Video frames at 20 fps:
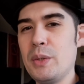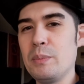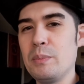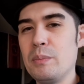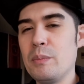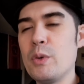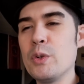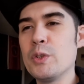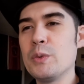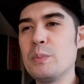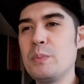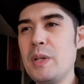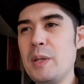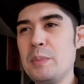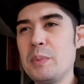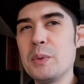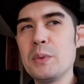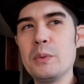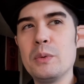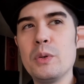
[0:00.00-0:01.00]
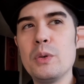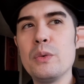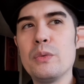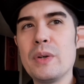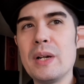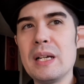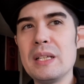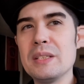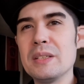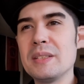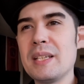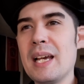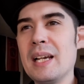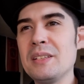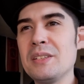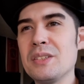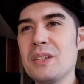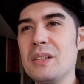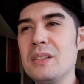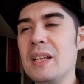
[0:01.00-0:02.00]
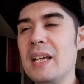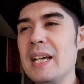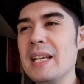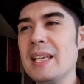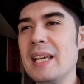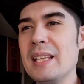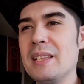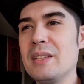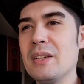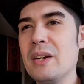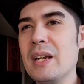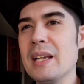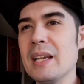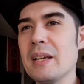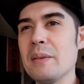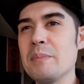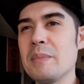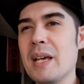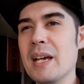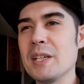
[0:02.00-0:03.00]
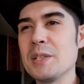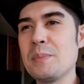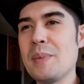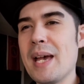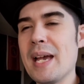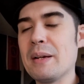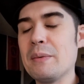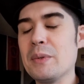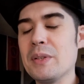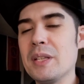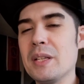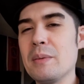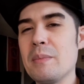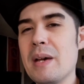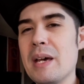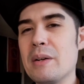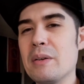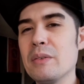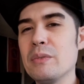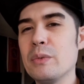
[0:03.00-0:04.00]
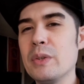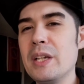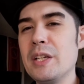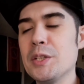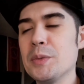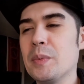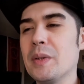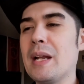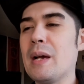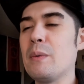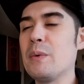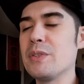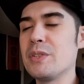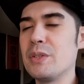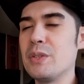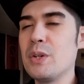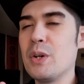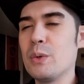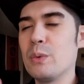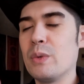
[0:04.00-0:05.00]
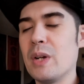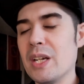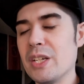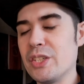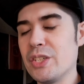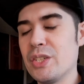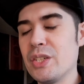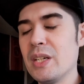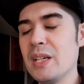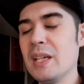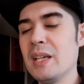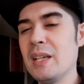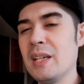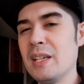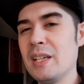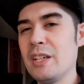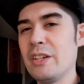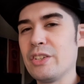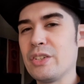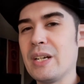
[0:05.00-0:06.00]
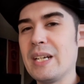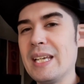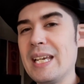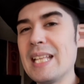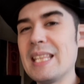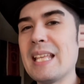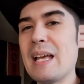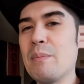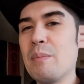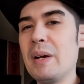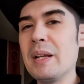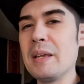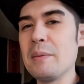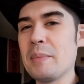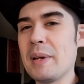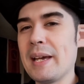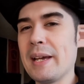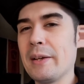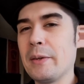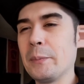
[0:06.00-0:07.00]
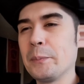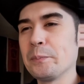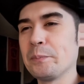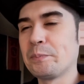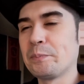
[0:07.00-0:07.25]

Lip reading: most people who file their taxes online get their income tax back within a matter of weeks, but I was in no rush trying to get that money back.